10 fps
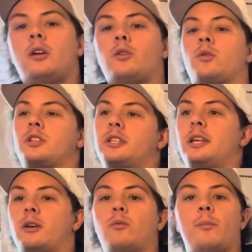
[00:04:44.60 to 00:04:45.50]
your
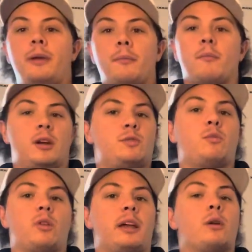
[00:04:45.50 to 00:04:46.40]
stick will be much
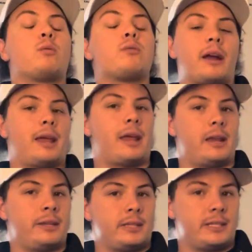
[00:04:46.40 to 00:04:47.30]
more like a
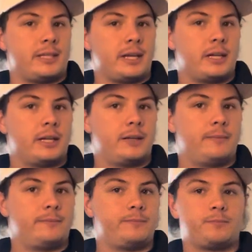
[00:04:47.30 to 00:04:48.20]
right-handed stick.
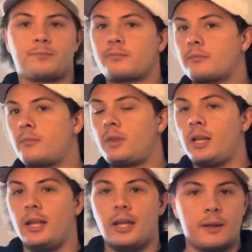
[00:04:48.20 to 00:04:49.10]

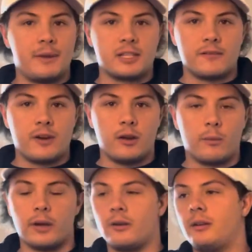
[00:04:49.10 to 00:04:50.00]
And it makes it very
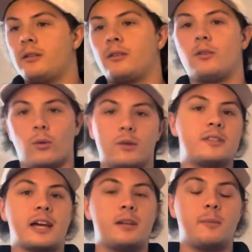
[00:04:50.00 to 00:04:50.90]
weird.
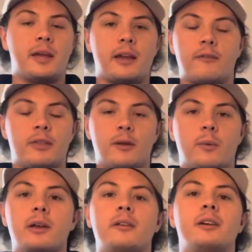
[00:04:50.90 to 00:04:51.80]
Goalies had to make everything
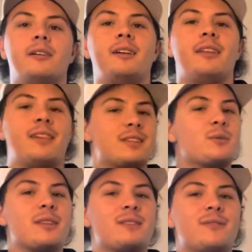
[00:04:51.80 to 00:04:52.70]
weird. That's
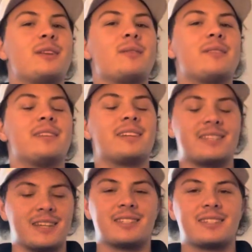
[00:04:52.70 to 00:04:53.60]
why this video even
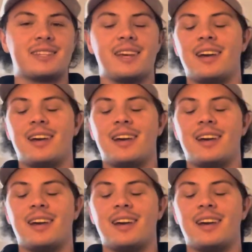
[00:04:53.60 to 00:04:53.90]
exists.